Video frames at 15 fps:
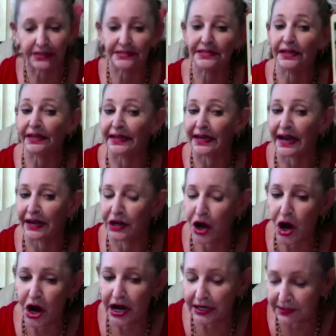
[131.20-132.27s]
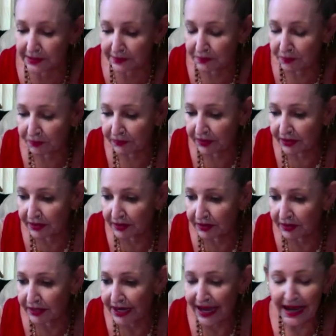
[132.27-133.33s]
until he got caught.
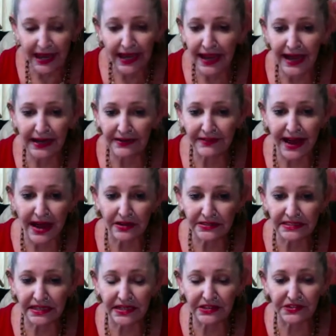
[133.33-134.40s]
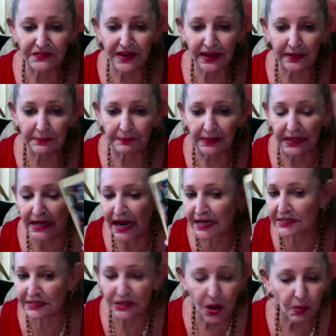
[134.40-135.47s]
Head of Housing and Development. He
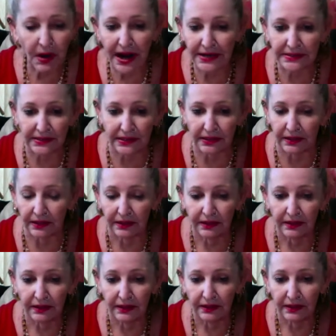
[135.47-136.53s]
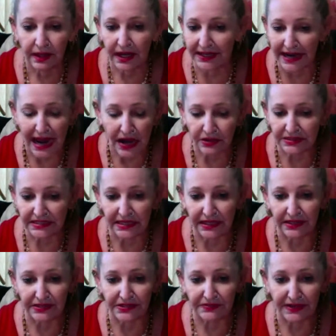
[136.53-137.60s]
has no idea on housing
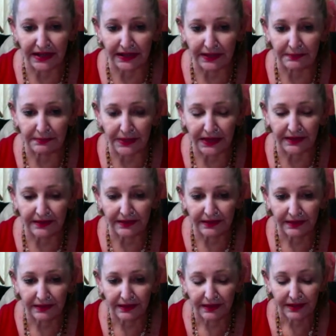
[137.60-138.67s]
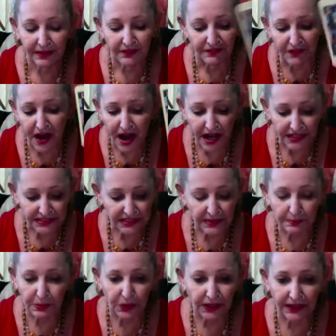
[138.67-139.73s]
and development. Voss, he
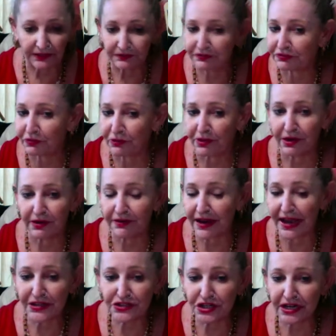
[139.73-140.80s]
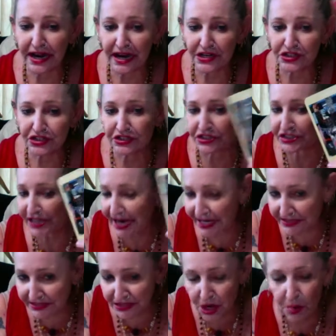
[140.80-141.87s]
put in for education. She
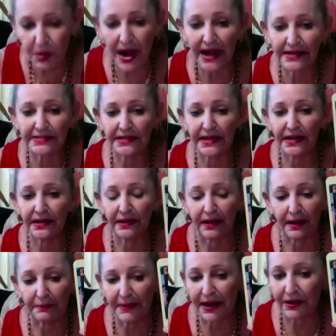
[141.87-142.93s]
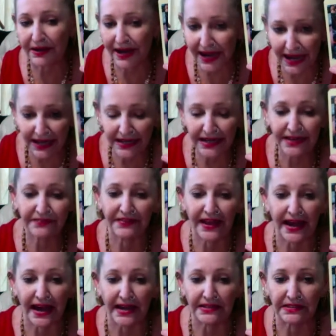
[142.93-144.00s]
has no idea about any of
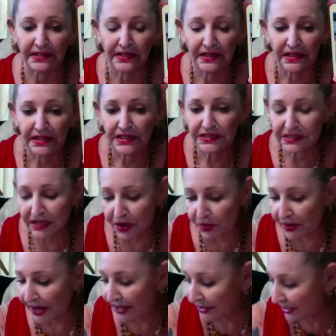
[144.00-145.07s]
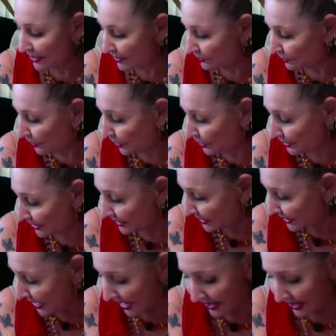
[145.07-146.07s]
that. So, and he, who did he